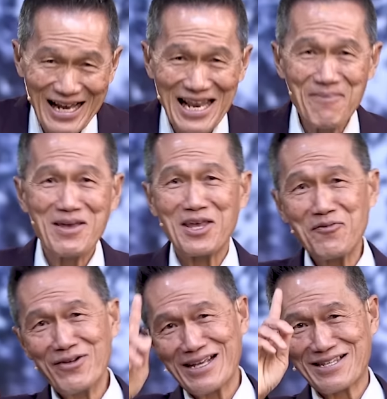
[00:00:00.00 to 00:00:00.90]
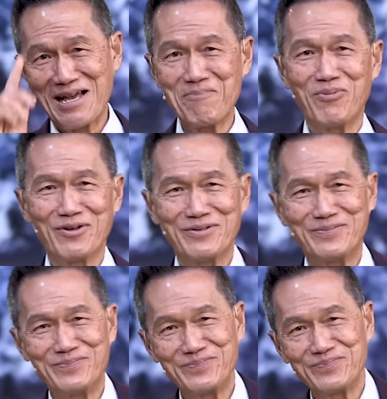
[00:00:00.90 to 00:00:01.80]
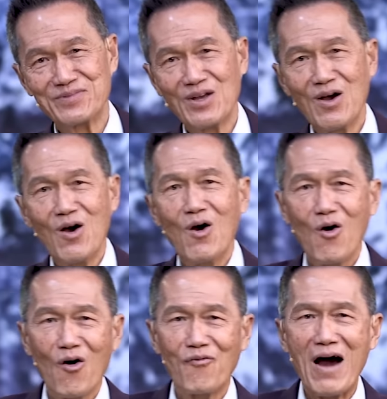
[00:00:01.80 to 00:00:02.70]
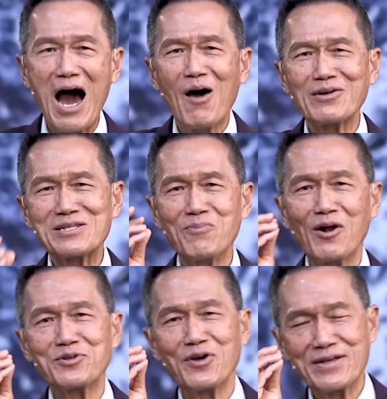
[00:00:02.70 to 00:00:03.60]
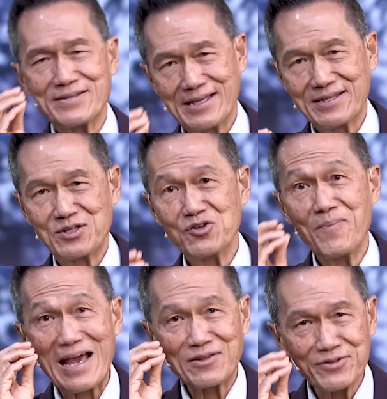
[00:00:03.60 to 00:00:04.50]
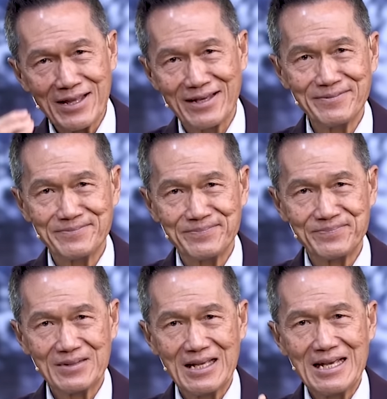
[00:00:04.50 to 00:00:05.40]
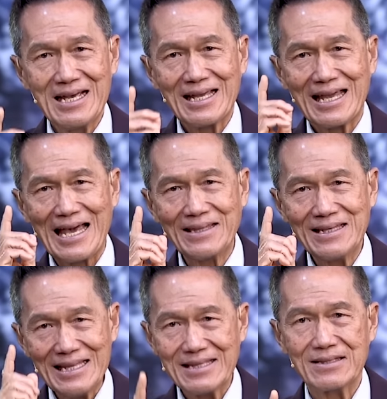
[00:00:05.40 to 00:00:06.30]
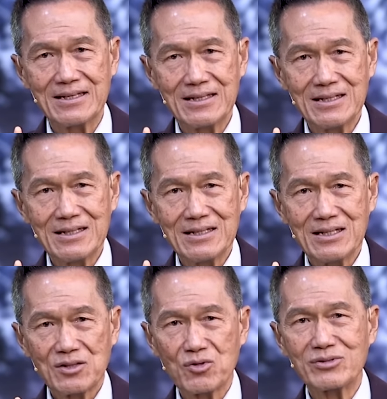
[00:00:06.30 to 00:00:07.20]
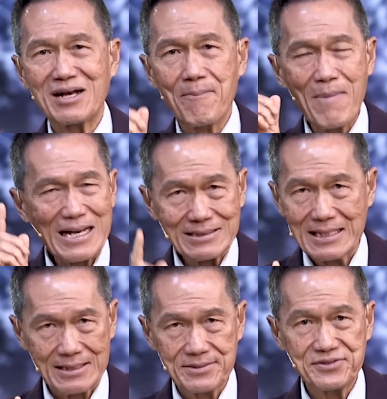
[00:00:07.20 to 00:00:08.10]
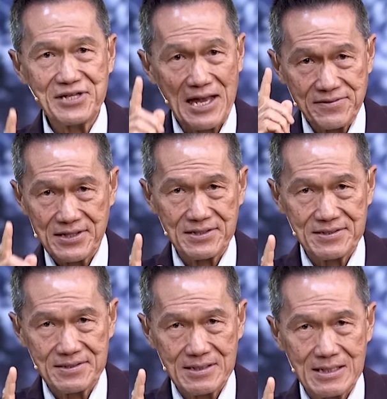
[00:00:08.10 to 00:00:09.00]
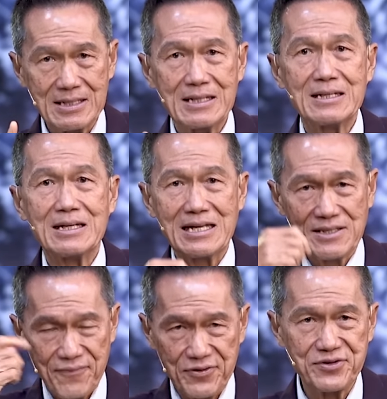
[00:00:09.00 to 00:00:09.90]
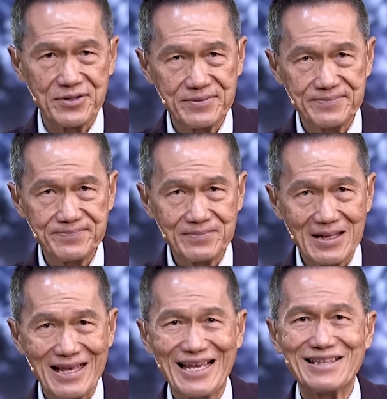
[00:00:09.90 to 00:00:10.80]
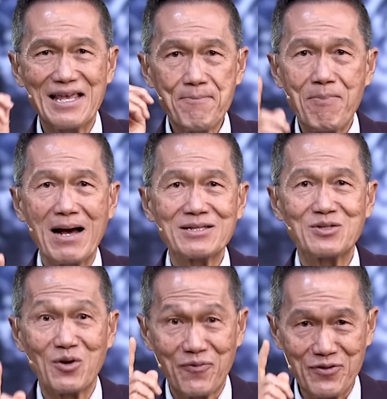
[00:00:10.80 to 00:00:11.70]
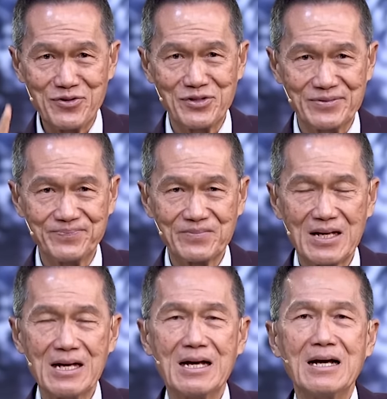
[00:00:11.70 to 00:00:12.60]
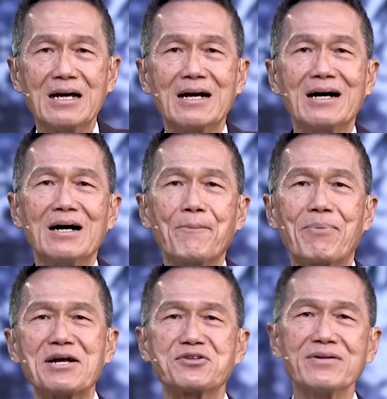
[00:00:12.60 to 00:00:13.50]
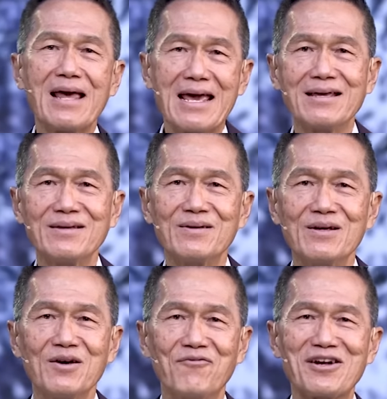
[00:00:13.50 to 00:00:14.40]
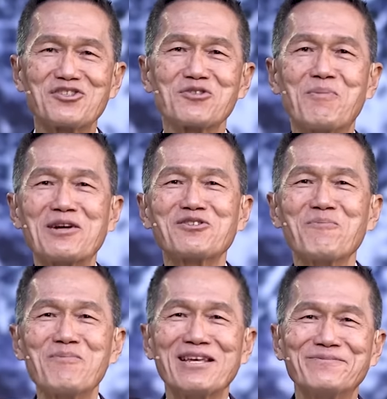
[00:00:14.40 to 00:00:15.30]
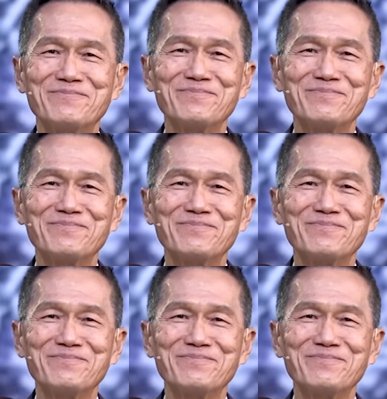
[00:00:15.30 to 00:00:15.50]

Let me give you an example of how small choices you make today can lead to dramatic changes in the future. It impacts your future. Person A versus person B.